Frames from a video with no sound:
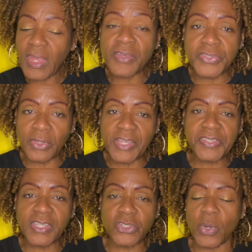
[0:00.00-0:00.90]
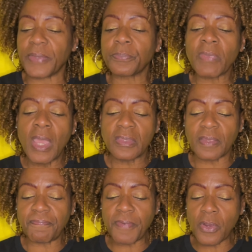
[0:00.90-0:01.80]
So let's get to it.
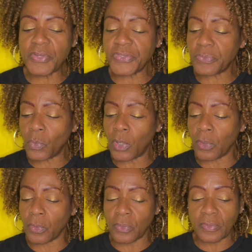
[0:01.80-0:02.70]
The first word,